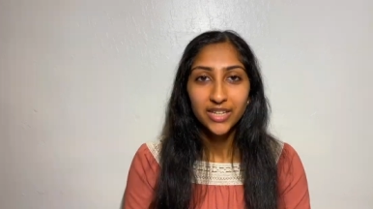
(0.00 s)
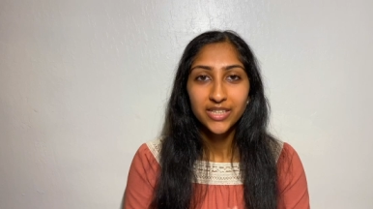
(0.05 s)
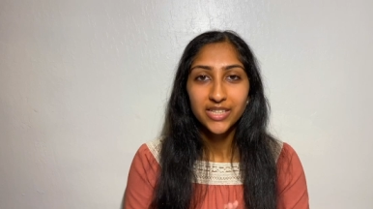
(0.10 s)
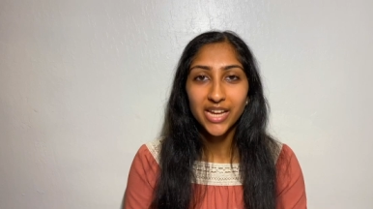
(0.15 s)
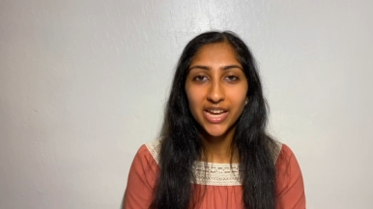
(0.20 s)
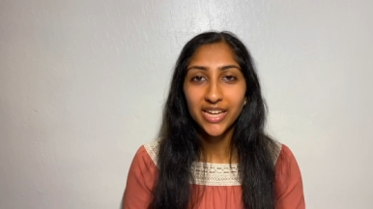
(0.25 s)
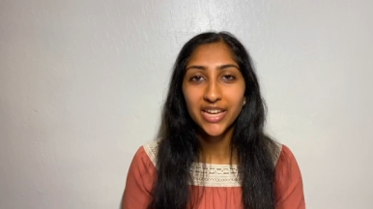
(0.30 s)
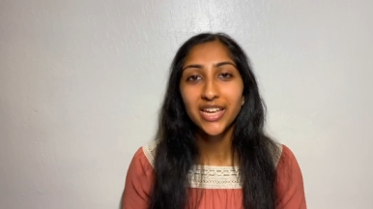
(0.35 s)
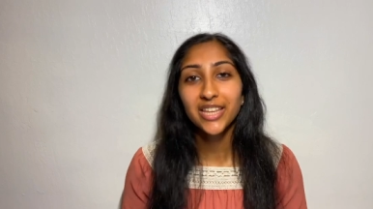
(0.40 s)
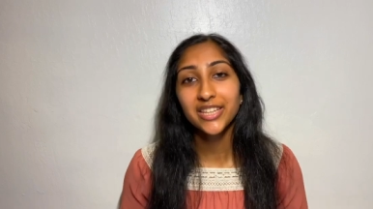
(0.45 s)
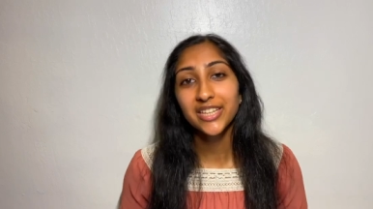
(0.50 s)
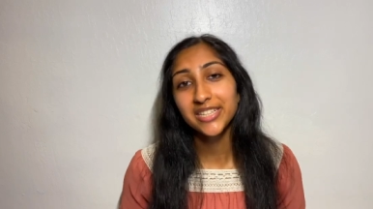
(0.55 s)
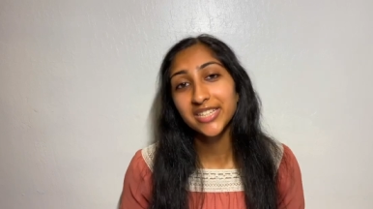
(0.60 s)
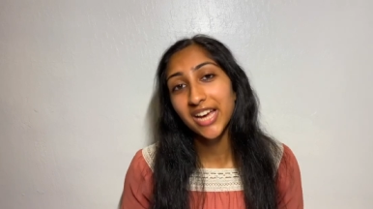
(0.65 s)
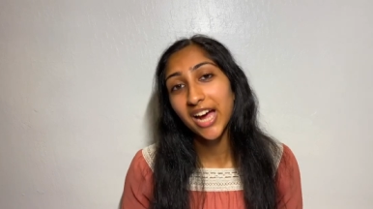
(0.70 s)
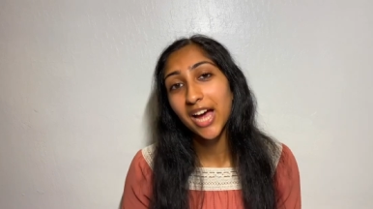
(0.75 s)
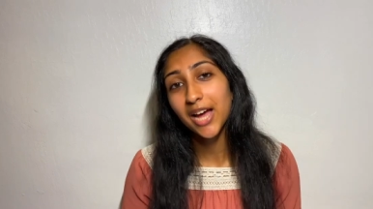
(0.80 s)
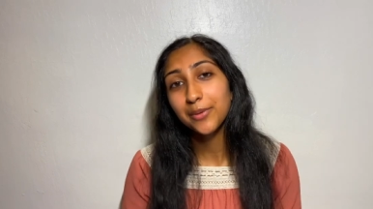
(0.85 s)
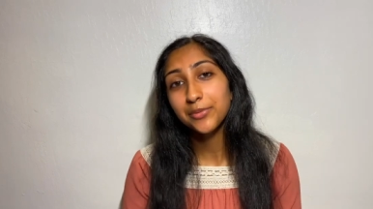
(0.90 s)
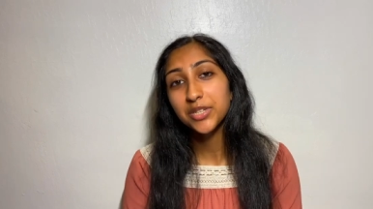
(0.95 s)
Taking the
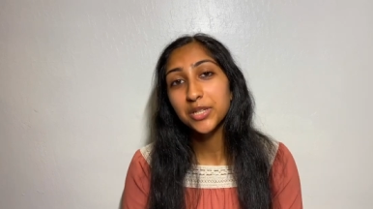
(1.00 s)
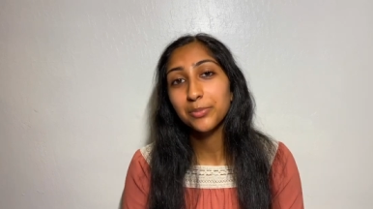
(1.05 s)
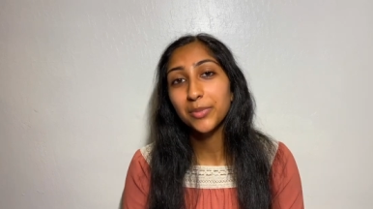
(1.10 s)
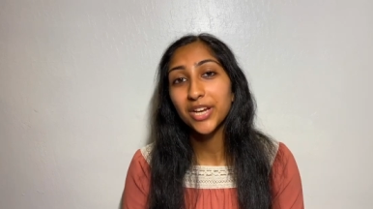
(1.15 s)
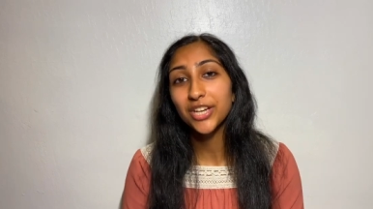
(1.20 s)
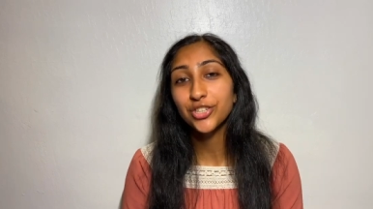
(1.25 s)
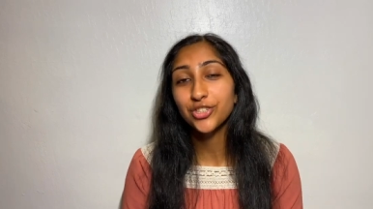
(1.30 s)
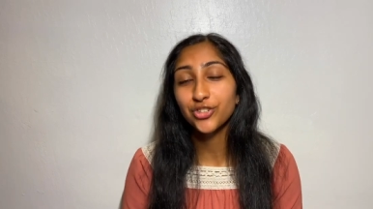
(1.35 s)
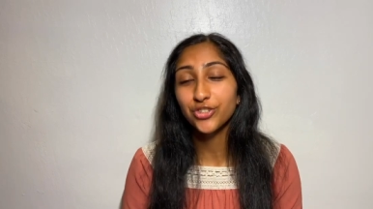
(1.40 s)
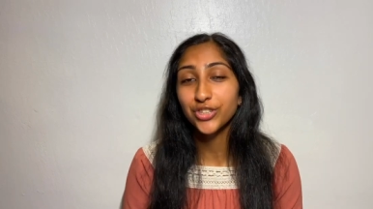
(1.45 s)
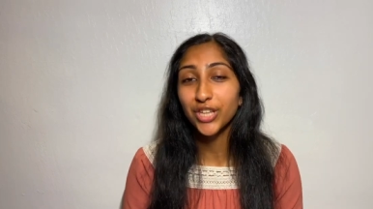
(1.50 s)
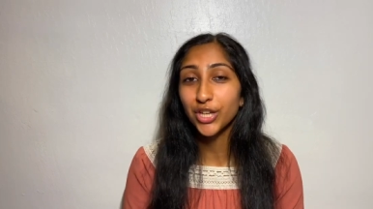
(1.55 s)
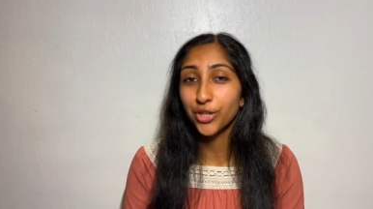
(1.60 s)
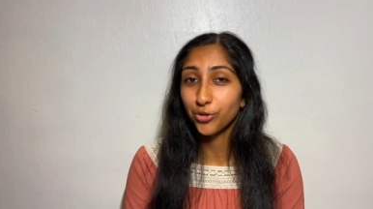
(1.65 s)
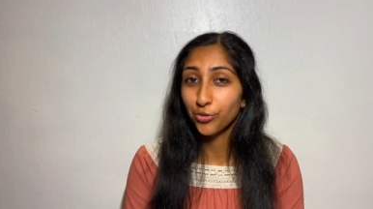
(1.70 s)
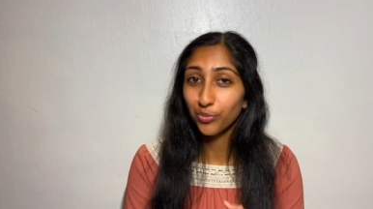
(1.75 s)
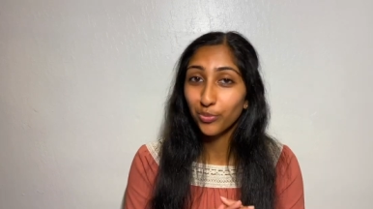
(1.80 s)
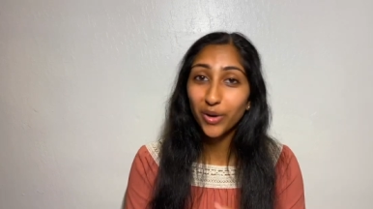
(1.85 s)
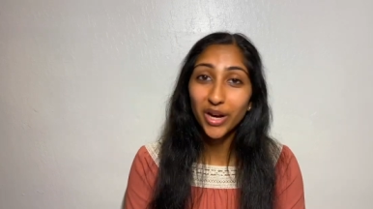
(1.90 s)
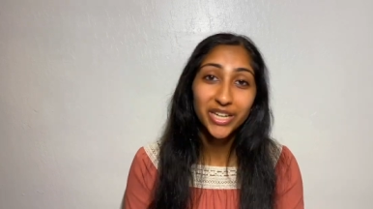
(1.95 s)
time to make sure that
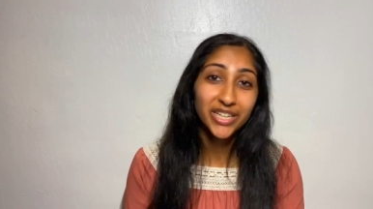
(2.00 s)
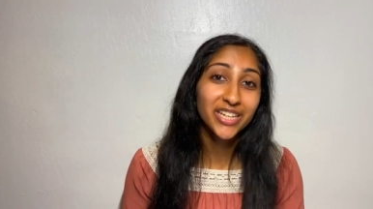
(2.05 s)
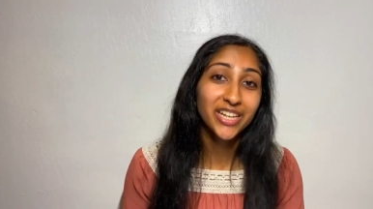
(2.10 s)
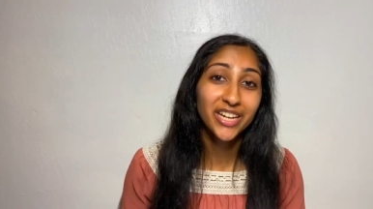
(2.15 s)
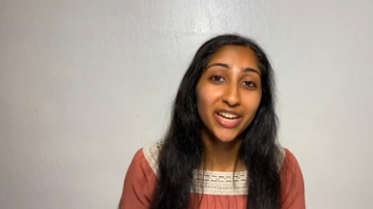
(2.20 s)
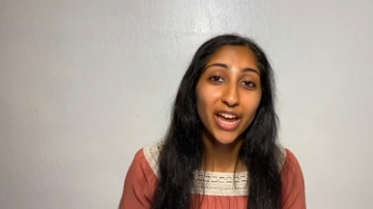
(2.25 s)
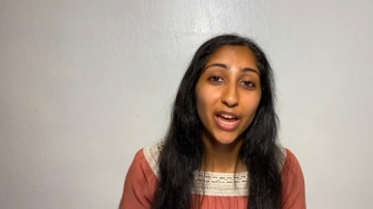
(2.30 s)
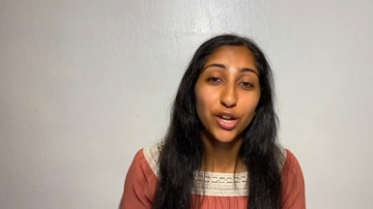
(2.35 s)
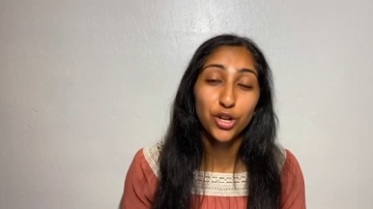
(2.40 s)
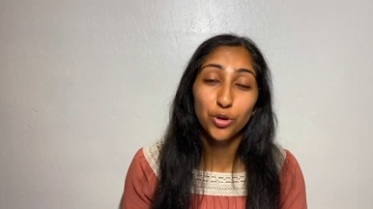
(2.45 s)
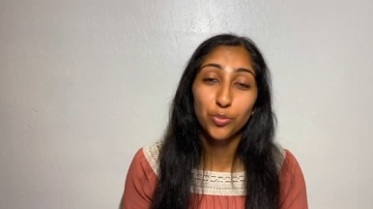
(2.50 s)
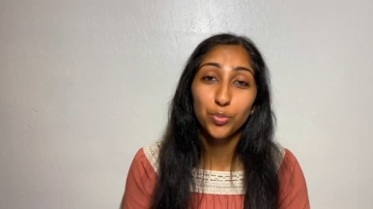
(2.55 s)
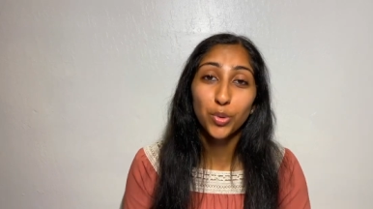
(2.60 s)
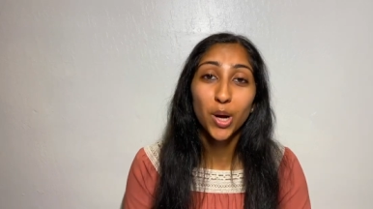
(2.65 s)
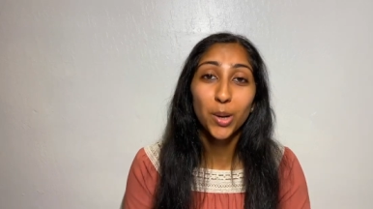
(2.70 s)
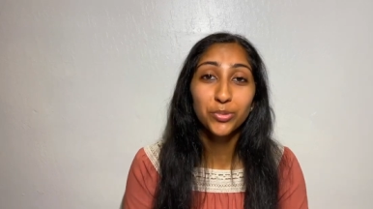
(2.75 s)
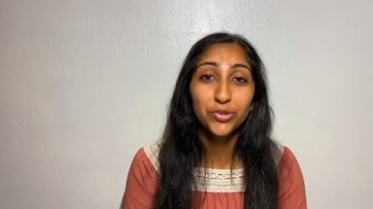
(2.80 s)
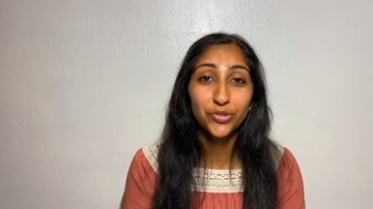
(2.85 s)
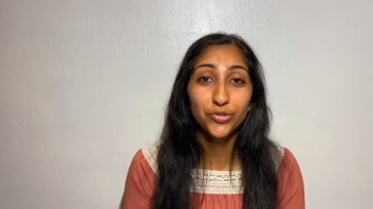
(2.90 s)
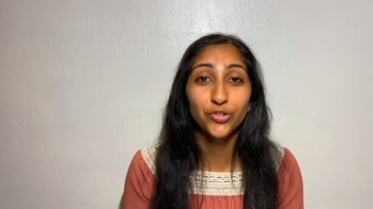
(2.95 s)
you're ready and you're
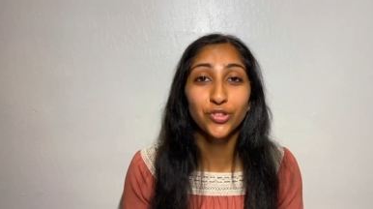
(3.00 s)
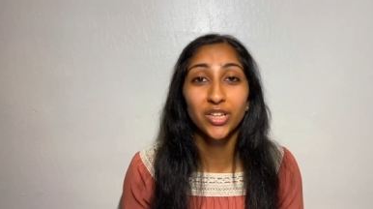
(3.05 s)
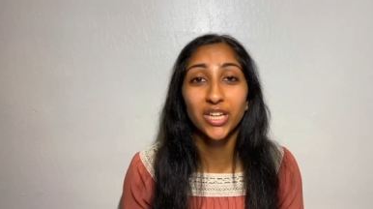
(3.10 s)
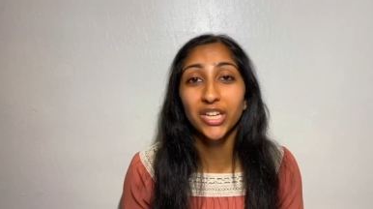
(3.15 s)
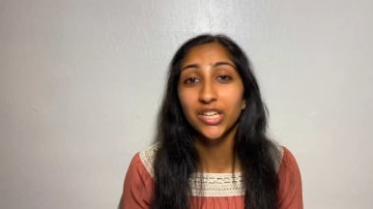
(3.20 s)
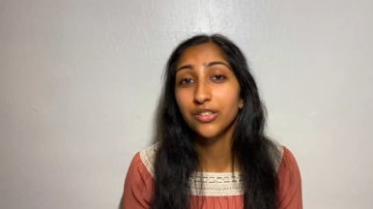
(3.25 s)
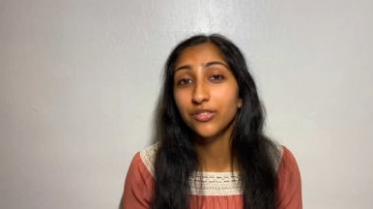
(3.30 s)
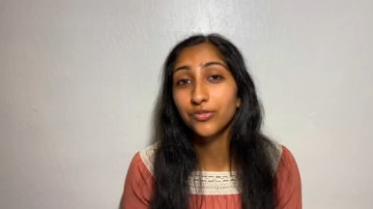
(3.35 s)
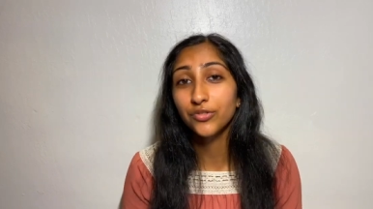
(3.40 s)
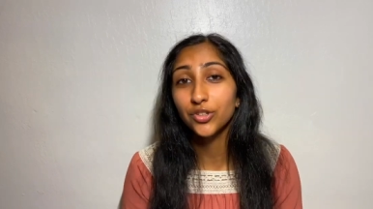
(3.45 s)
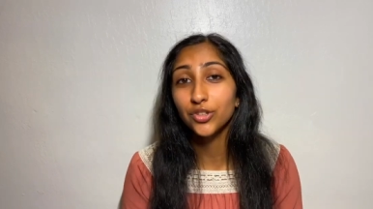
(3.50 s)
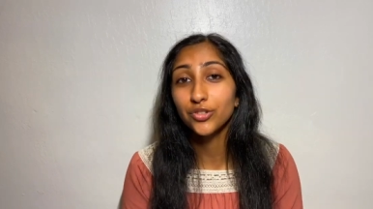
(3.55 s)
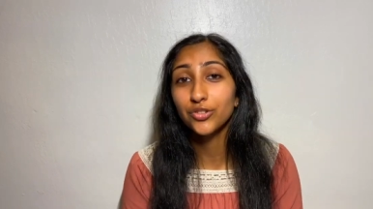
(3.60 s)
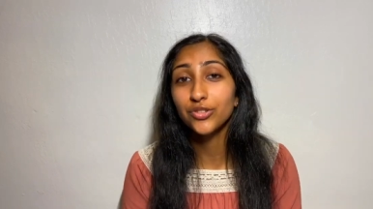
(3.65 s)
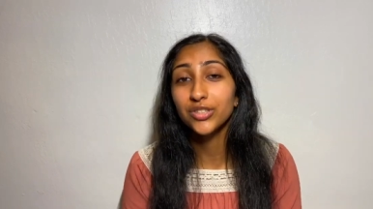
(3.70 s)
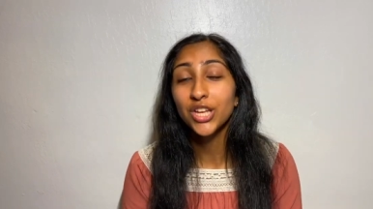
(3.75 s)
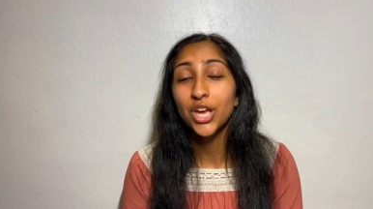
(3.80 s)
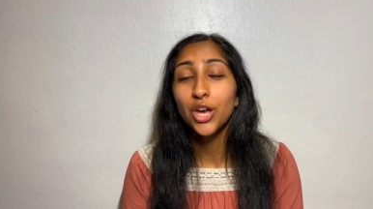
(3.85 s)
prepped for the interviews